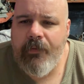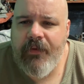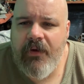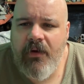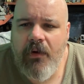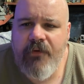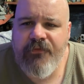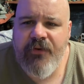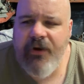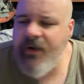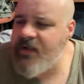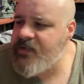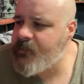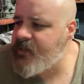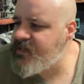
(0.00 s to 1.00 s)
there are
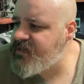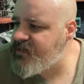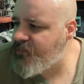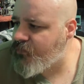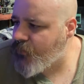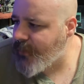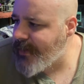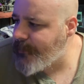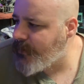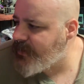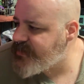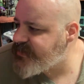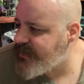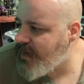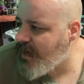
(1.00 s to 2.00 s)
various pieces of
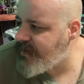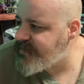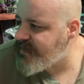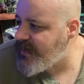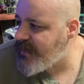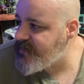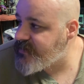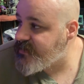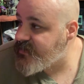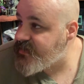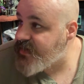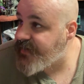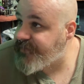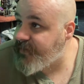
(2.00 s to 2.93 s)
Greeblies and odds and ends and stuff